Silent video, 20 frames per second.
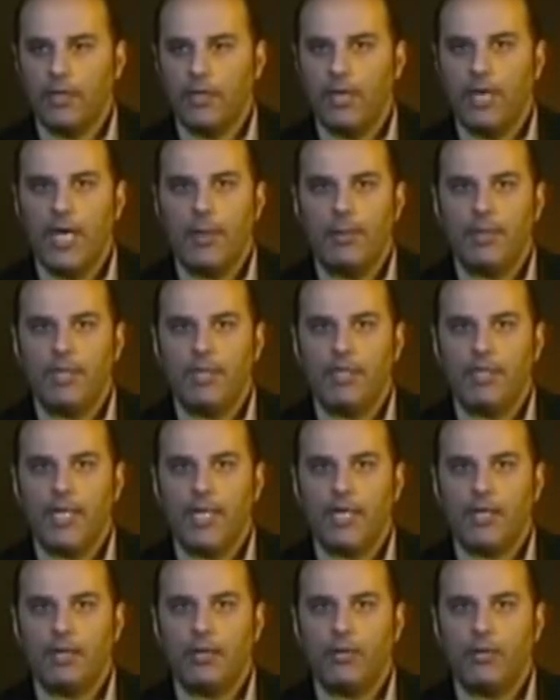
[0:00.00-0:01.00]
are happy to
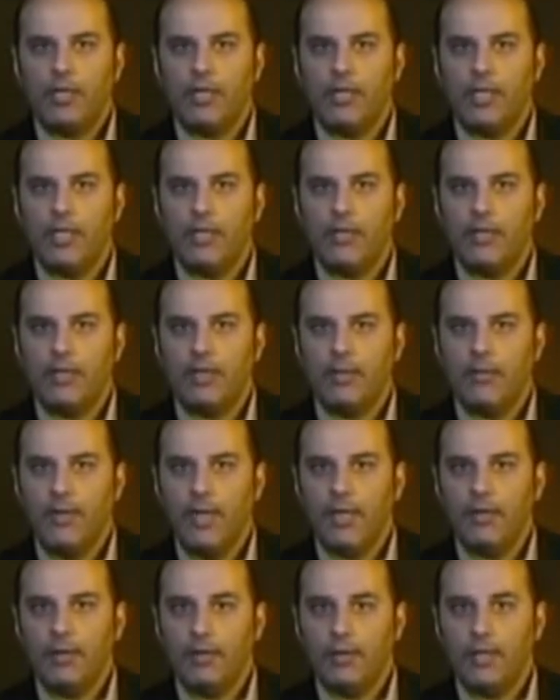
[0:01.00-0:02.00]
tell you that these
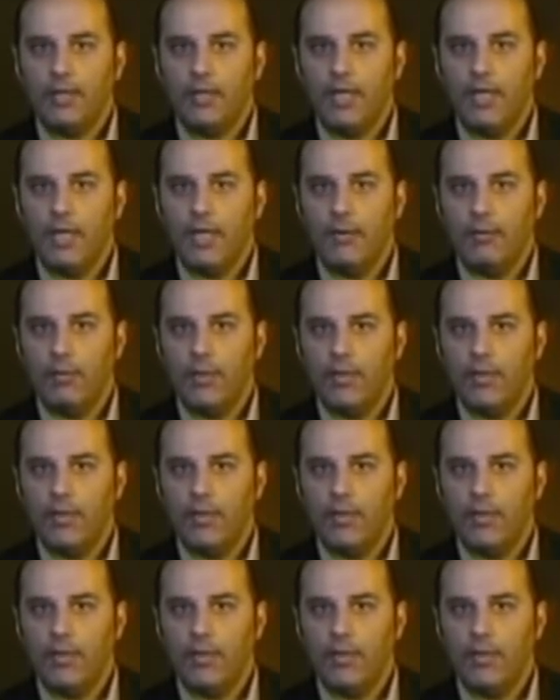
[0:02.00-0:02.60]
events that they have